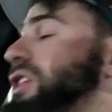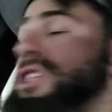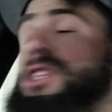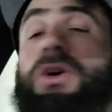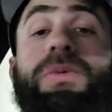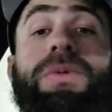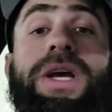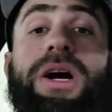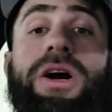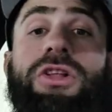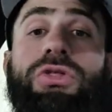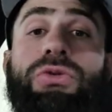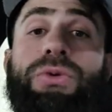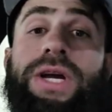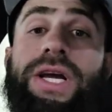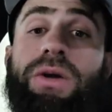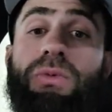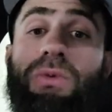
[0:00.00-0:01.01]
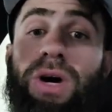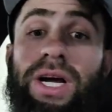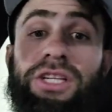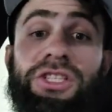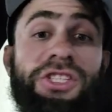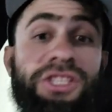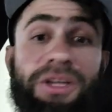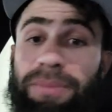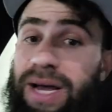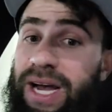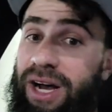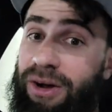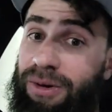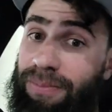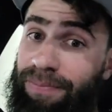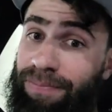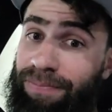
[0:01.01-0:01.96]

So we are 3-1 somehow.